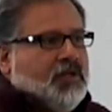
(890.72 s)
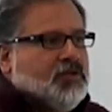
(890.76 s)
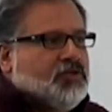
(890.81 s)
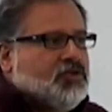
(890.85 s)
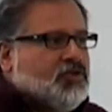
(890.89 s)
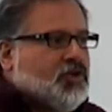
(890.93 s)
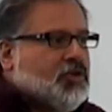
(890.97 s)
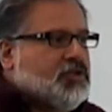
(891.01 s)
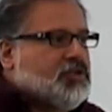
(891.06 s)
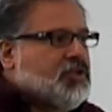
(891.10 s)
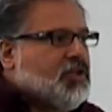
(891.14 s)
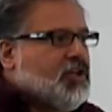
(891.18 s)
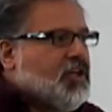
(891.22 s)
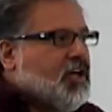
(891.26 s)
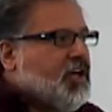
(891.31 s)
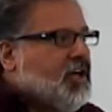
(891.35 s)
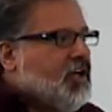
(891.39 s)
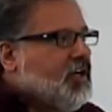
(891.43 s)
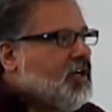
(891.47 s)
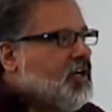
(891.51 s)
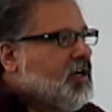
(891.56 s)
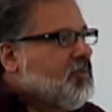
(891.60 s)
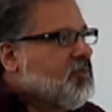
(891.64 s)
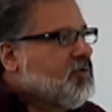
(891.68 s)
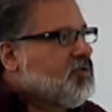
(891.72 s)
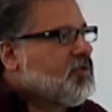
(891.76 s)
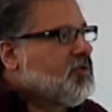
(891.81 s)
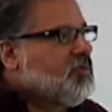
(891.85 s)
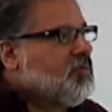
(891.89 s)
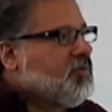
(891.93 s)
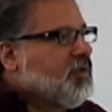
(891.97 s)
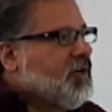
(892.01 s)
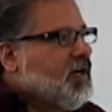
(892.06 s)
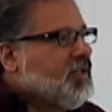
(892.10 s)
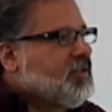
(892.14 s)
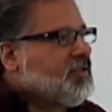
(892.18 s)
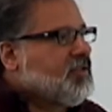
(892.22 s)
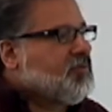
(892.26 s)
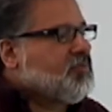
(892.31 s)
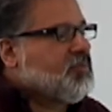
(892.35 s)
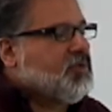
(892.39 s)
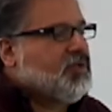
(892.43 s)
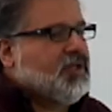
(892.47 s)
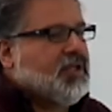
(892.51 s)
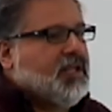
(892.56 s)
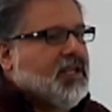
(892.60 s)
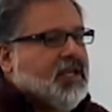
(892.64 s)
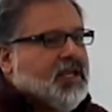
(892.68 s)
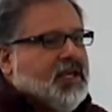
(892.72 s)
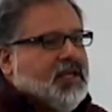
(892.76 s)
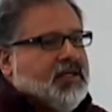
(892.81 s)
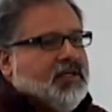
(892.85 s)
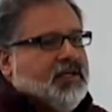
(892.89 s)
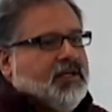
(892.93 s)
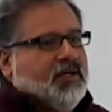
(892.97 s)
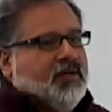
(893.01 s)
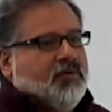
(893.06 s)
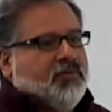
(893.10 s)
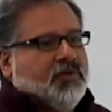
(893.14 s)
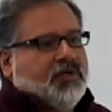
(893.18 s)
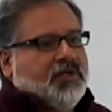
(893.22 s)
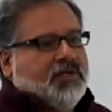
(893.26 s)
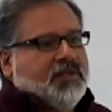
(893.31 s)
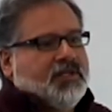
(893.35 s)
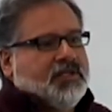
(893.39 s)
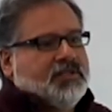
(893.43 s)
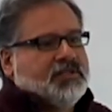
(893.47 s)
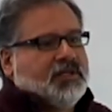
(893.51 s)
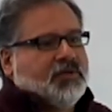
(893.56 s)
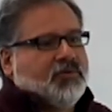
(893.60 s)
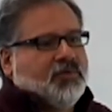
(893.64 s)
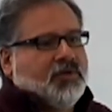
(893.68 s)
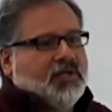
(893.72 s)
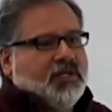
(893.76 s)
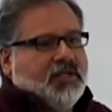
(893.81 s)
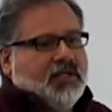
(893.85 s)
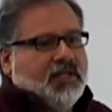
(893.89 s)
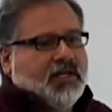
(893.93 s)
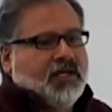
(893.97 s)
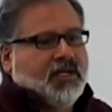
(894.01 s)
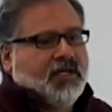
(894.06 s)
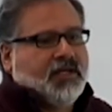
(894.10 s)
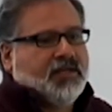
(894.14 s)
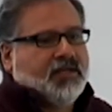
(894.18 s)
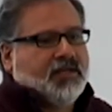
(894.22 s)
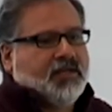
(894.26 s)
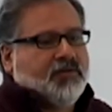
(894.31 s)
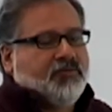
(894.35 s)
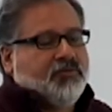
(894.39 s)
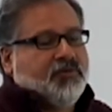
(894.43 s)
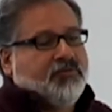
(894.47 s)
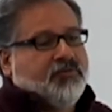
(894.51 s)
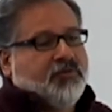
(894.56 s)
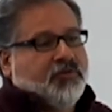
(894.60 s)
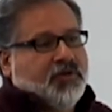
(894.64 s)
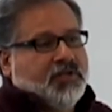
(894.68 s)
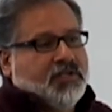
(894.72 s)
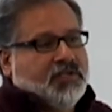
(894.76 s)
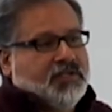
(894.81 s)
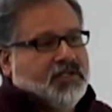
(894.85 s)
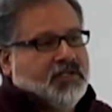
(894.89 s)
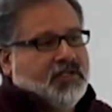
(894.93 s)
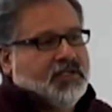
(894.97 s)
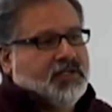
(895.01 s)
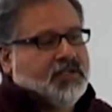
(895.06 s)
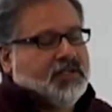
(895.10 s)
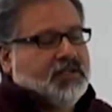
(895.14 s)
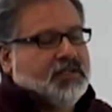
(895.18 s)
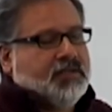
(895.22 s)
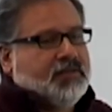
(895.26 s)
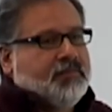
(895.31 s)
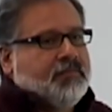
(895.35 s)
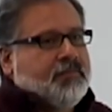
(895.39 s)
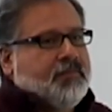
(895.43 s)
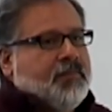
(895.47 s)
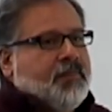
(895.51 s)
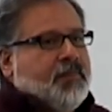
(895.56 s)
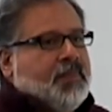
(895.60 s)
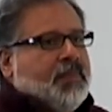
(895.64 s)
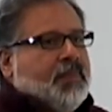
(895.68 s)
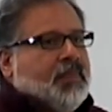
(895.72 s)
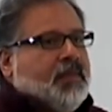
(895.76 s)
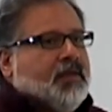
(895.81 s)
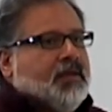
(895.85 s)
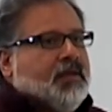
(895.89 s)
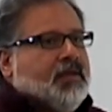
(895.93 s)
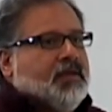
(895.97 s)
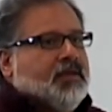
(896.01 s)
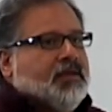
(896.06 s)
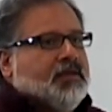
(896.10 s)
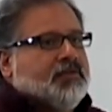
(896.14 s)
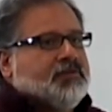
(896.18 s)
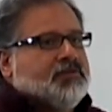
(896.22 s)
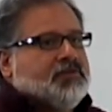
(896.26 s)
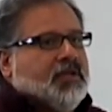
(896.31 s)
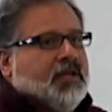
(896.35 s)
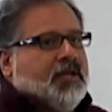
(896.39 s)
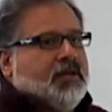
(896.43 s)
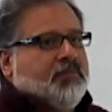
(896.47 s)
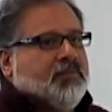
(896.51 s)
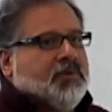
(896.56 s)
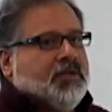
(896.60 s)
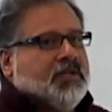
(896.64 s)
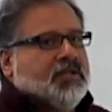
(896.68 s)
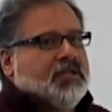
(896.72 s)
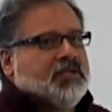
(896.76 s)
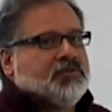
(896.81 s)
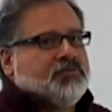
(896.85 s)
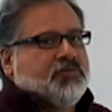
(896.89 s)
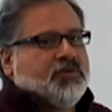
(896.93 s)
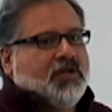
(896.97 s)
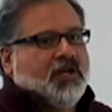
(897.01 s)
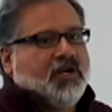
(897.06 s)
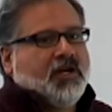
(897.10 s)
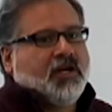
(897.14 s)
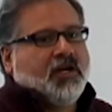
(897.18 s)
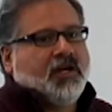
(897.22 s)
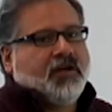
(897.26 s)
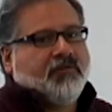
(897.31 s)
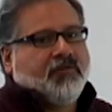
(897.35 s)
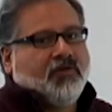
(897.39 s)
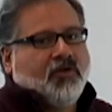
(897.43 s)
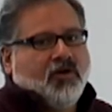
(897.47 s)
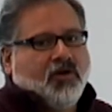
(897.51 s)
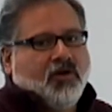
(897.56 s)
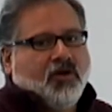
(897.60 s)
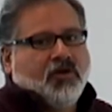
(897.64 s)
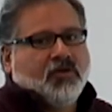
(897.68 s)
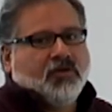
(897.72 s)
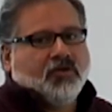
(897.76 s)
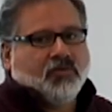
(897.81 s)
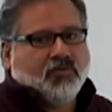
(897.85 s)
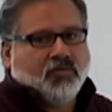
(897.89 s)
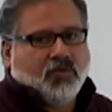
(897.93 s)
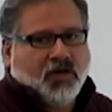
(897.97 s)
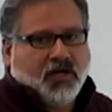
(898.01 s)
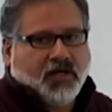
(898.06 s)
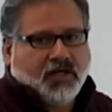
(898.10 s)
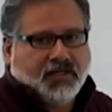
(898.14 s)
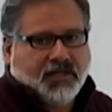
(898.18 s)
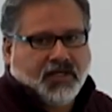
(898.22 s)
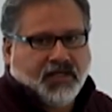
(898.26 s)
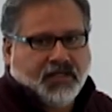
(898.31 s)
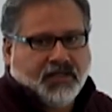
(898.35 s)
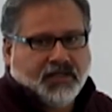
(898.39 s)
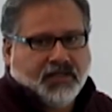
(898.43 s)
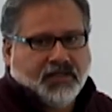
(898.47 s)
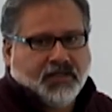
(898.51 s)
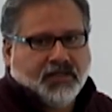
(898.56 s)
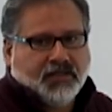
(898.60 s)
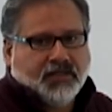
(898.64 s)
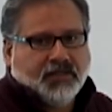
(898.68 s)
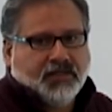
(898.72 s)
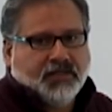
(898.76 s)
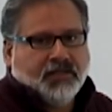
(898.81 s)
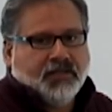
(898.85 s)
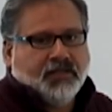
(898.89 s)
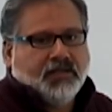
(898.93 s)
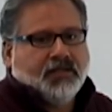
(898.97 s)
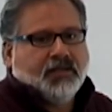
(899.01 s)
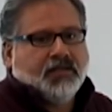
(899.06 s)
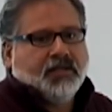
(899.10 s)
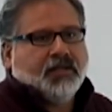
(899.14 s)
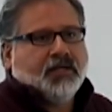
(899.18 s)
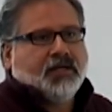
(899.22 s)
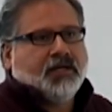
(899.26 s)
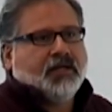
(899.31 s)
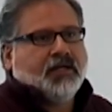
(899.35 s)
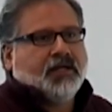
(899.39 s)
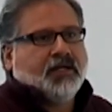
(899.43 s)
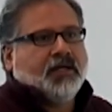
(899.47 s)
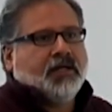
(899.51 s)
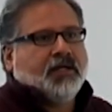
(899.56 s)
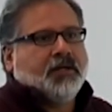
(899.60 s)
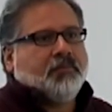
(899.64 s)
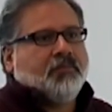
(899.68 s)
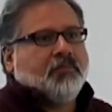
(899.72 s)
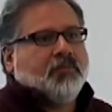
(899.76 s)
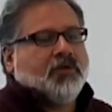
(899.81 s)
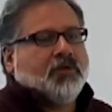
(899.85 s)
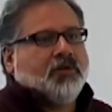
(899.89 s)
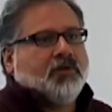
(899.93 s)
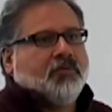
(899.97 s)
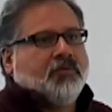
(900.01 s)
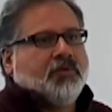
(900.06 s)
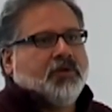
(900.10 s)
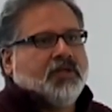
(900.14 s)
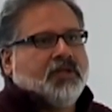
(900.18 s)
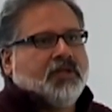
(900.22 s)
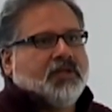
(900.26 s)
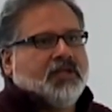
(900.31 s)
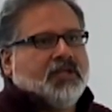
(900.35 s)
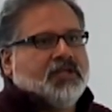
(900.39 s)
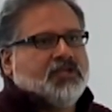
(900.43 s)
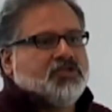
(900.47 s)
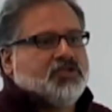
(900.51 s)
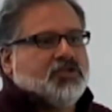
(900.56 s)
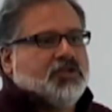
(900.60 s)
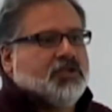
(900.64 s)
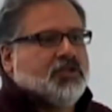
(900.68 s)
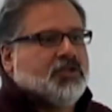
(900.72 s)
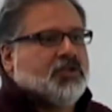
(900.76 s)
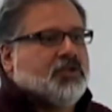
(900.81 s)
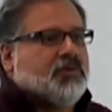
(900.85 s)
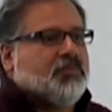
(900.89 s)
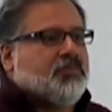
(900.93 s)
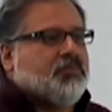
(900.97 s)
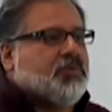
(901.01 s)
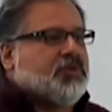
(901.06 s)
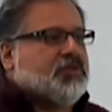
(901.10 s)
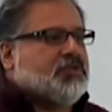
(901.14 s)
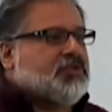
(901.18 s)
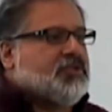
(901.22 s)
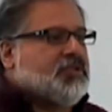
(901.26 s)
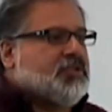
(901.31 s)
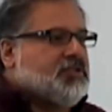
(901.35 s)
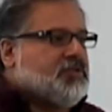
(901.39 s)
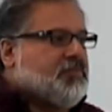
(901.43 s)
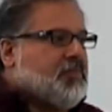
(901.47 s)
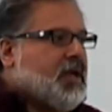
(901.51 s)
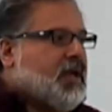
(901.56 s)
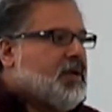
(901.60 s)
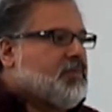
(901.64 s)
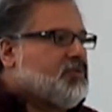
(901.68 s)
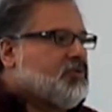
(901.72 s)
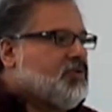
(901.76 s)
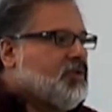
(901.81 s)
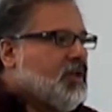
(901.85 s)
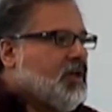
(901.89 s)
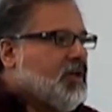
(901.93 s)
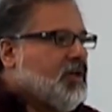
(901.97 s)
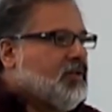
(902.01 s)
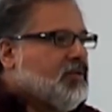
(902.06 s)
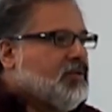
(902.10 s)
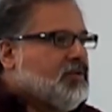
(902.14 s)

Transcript: So it's a long cumbersome process, but again, uh, one of the things I really like, and we've already done it, is that because we have all the raw data, um, you know, when the engineer puts these maps together